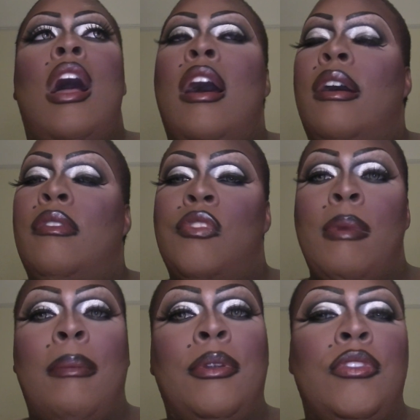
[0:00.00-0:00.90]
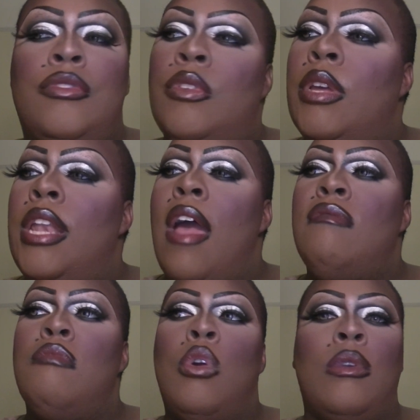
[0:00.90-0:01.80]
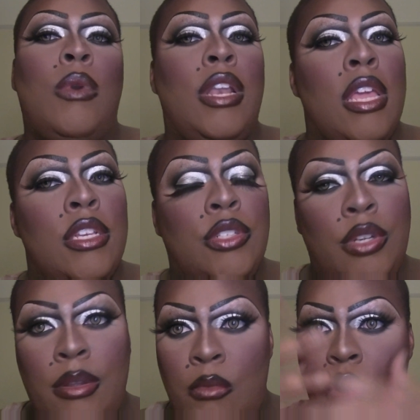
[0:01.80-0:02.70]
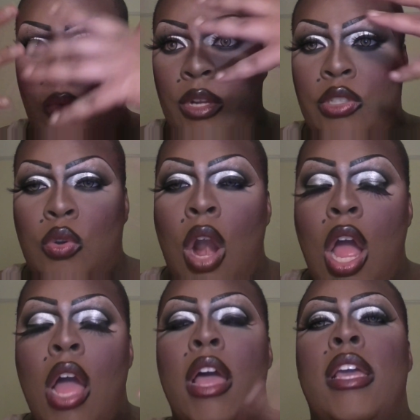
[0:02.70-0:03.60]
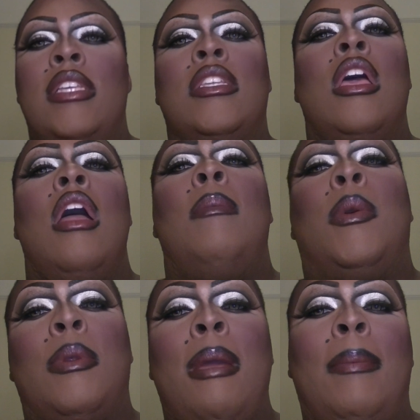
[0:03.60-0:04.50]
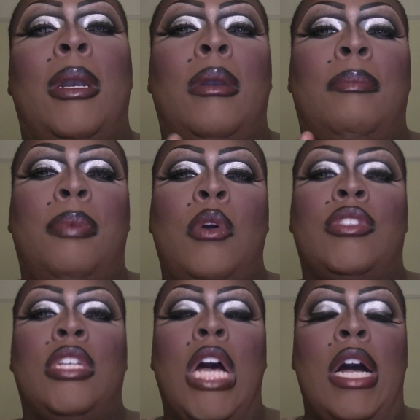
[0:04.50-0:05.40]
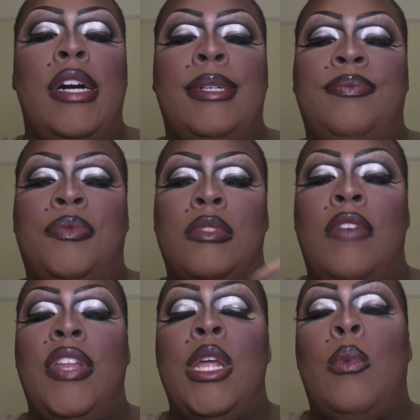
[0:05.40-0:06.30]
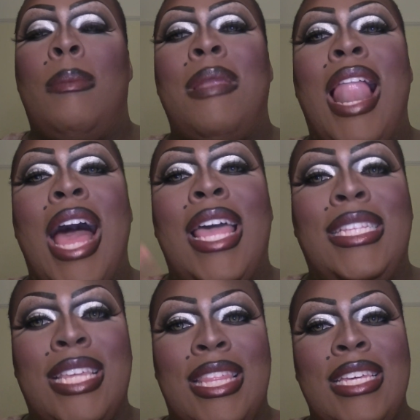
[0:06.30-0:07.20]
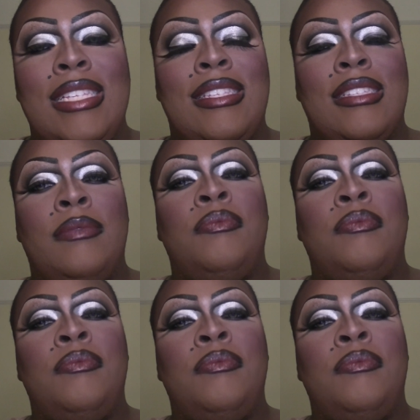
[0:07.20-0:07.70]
Uh, remember, you can have more than one entry, more than one tries. But remember, post a, um, a video reply to this.